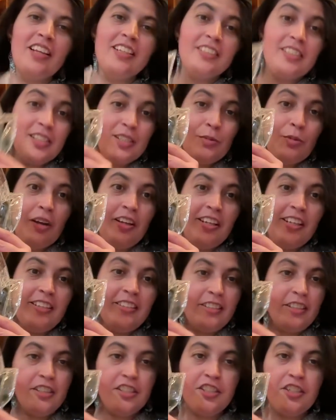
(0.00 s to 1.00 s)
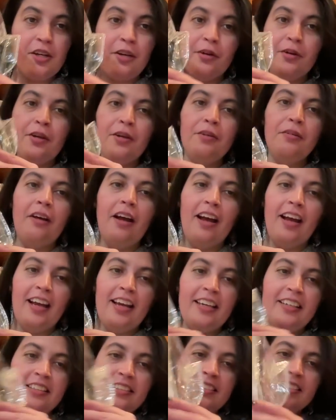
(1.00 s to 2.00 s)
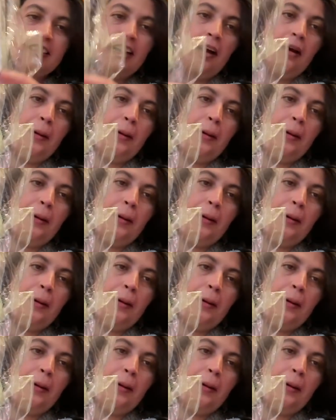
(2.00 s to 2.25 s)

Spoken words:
Just wanted to show you guys